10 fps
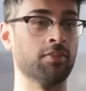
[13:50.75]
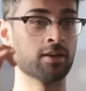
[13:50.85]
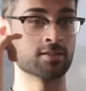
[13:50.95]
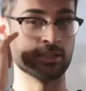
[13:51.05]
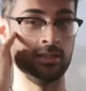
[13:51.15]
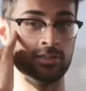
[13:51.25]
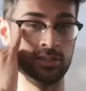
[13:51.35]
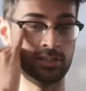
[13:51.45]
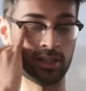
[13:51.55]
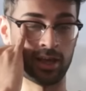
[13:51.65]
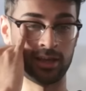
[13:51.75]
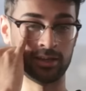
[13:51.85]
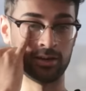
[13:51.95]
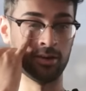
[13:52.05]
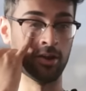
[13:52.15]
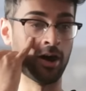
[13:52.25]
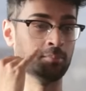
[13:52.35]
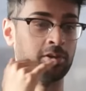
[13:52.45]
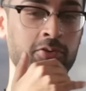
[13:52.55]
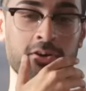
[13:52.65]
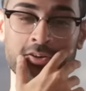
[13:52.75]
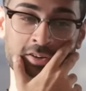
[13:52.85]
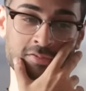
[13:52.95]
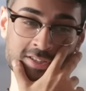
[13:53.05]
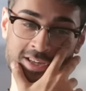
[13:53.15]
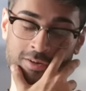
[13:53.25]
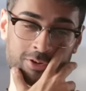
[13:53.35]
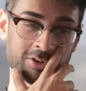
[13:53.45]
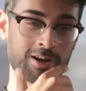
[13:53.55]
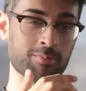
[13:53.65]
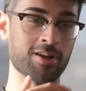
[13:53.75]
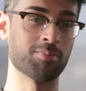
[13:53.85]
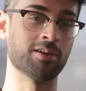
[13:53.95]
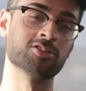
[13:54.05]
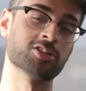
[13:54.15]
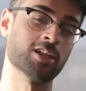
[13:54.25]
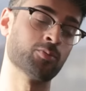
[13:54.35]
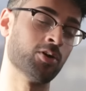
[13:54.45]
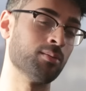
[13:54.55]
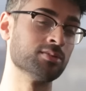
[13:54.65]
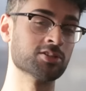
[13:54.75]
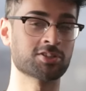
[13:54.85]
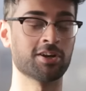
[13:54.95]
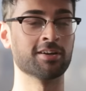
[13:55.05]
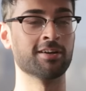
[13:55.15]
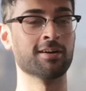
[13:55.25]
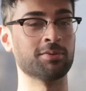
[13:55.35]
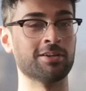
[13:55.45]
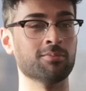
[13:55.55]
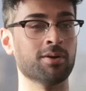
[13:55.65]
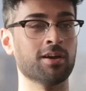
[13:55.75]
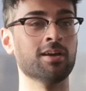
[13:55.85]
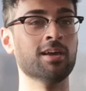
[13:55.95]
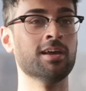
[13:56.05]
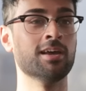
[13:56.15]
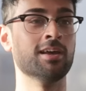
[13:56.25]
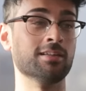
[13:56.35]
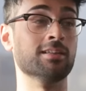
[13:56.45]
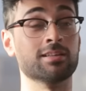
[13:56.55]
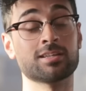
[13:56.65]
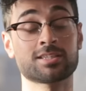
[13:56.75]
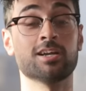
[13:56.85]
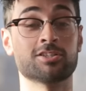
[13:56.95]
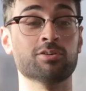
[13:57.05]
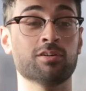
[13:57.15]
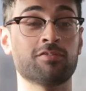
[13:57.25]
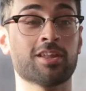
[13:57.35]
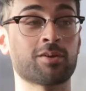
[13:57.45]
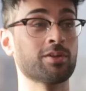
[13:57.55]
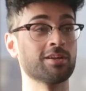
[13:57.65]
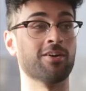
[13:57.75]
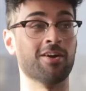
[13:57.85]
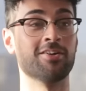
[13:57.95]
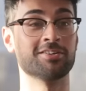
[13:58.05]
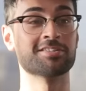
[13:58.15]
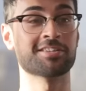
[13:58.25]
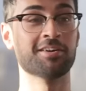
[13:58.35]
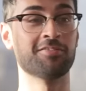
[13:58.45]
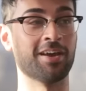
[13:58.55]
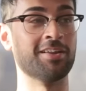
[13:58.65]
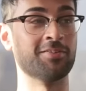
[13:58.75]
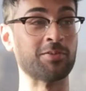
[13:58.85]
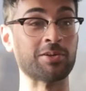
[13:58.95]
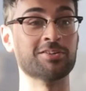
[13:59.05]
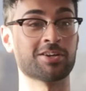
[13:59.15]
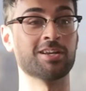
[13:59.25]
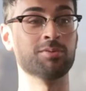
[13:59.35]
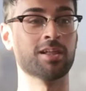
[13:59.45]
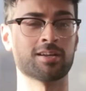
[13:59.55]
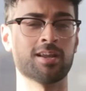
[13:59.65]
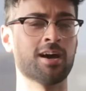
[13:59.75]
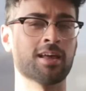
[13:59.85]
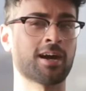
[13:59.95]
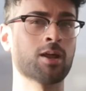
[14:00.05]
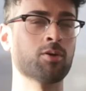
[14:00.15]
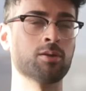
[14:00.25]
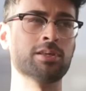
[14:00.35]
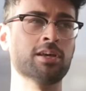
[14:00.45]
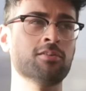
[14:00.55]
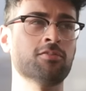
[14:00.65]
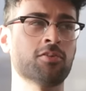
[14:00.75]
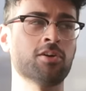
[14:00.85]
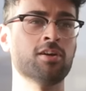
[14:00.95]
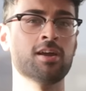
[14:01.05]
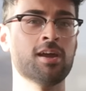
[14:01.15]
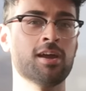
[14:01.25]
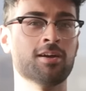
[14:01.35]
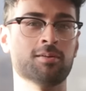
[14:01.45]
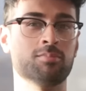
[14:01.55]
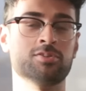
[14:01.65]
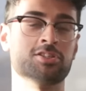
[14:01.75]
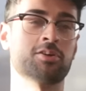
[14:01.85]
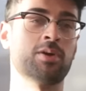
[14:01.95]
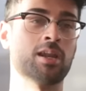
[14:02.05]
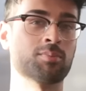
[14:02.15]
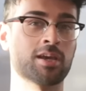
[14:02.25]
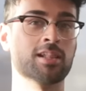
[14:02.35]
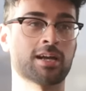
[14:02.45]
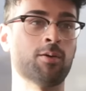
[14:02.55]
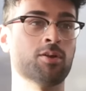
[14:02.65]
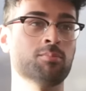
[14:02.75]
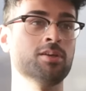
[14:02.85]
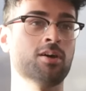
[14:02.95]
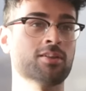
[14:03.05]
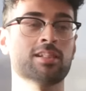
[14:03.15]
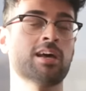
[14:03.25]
think it's easy to like not be critical of yourself when you're coming up because you're like, well, I'm just starting up, you know. But yeah, that's kind of true. If you're like really hard on yourself and really trying to be like, nah, like I don't want to be good for just a random kid. Like I want to be on the